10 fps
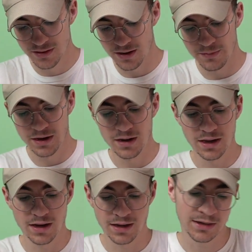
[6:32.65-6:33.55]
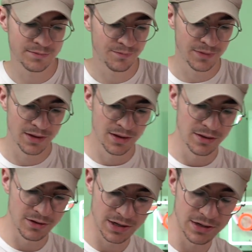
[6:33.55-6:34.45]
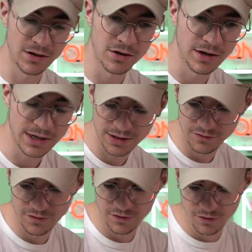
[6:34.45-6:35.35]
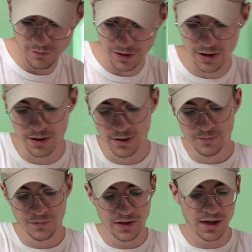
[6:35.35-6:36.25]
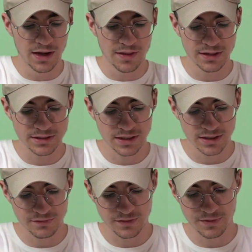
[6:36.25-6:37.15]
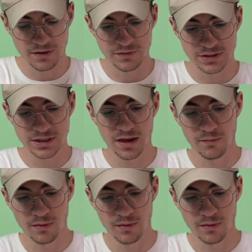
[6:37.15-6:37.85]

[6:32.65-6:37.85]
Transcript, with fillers: I mean, not a lot I can do, but yeah, that's kind of a bit of a shame.